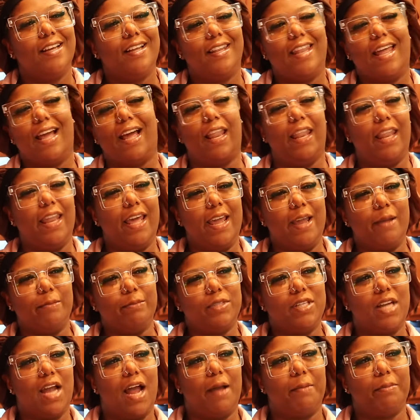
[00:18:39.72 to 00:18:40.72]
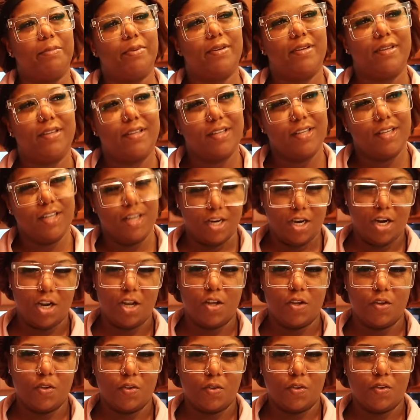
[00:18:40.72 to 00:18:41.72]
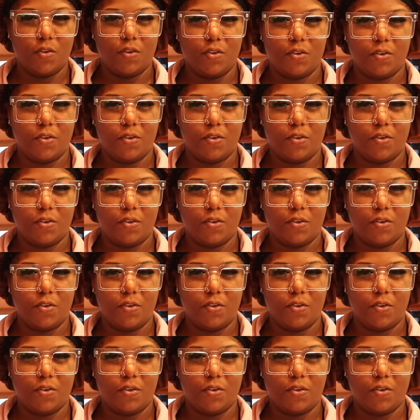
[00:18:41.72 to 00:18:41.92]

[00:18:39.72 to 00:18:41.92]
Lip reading: like a lamb chop, you know?